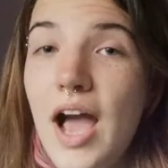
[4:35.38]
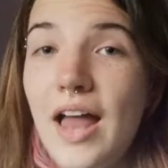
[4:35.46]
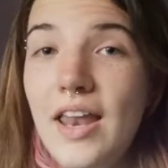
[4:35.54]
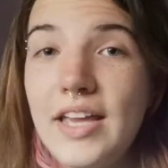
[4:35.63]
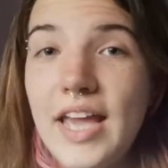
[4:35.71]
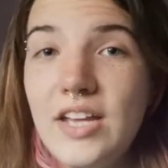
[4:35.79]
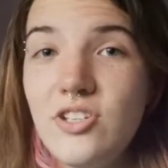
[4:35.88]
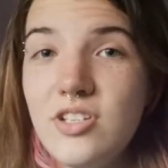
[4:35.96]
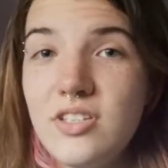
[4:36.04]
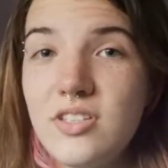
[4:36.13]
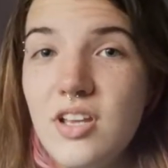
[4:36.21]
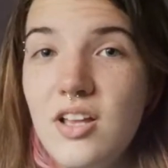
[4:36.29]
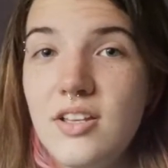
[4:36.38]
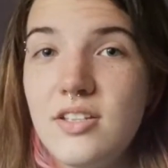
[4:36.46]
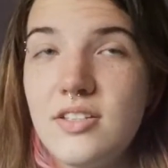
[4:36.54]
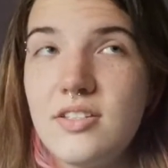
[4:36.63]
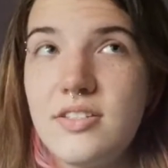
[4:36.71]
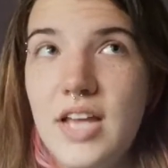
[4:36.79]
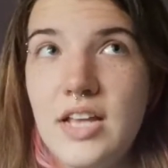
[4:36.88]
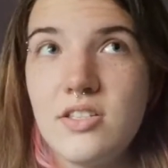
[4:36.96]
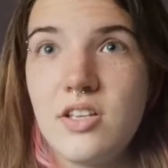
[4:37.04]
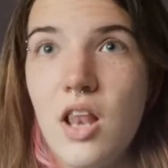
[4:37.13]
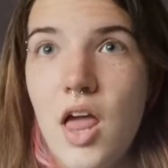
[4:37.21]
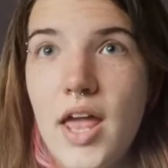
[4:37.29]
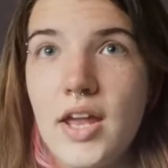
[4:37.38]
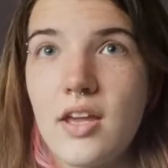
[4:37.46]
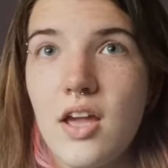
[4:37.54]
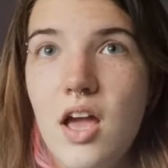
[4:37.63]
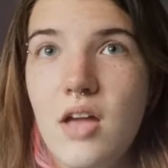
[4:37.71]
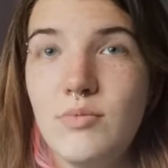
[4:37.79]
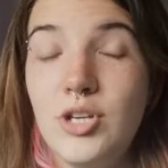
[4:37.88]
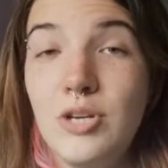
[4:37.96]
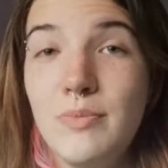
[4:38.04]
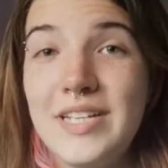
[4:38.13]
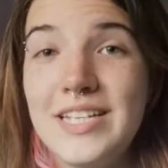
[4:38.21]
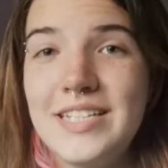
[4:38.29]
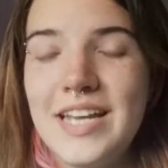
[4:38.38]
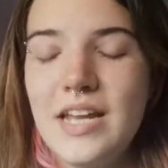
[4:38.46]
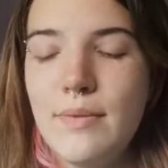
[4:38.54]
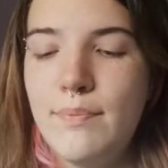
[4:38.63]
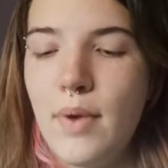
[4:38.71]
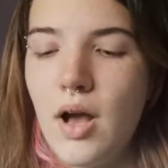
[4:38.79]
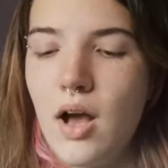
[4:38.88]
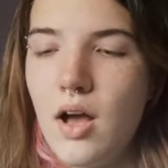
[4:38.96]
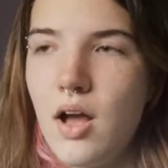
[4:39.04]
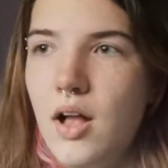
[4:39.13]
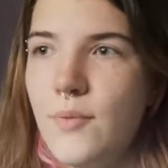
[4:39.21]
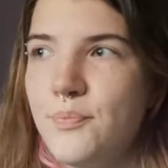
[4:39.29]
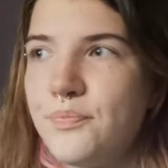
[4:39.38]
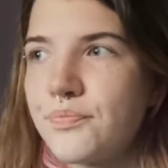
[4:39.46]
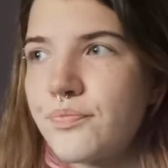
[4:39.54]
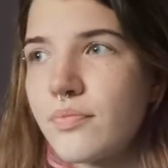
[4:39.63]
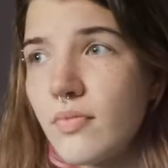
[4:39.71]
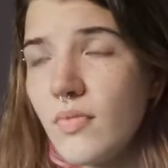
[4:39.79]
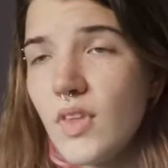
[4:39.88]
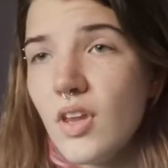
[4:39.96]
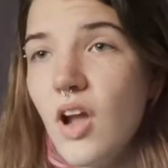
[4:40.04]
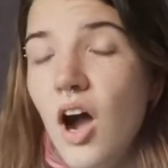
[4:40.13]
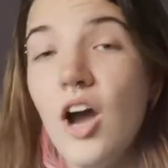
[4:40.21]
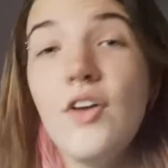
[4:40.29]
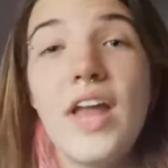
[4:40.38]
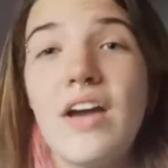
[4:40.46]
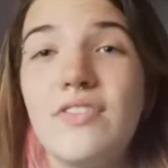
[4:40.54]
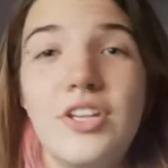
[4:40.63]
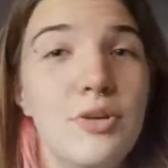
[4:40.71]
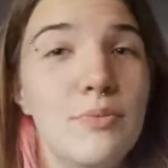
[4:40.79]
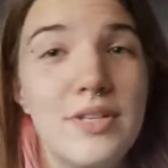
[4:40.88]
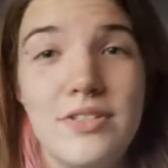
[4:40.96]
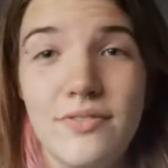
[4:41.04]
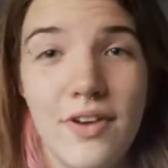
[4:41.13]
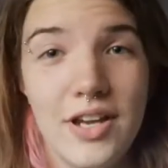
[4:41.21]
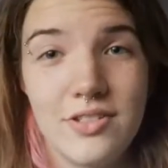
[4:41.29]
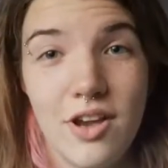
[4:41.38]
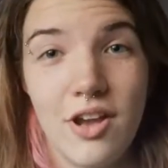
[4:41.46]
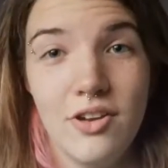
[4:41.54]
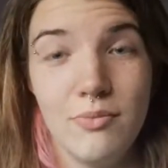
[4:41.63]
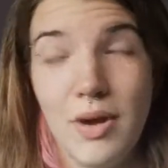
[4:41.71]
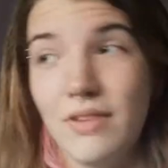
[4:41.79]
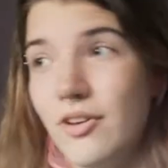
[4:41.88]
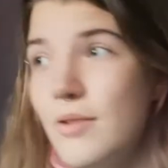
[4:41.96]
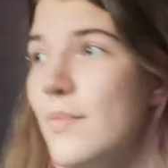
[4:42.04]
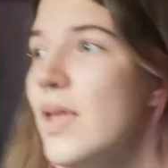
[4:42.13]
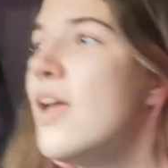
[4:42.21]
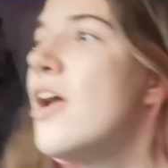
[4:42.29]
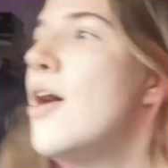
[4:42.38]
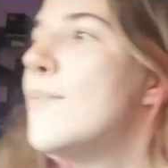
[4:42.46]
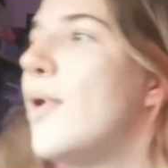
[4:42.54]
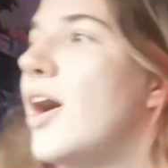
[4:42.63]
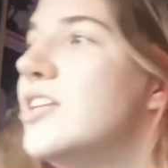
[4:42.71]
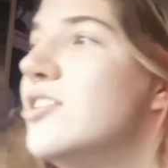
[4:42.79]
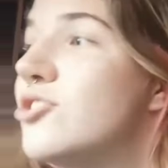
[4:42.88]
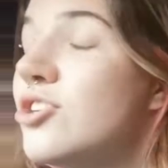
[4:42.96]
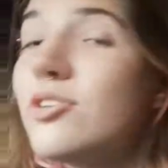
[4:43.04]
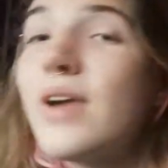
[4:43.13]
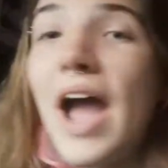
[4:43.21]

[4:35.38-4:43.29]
Alocasias tend to like humidity, but I don't have any humidifiers going in my room, but I do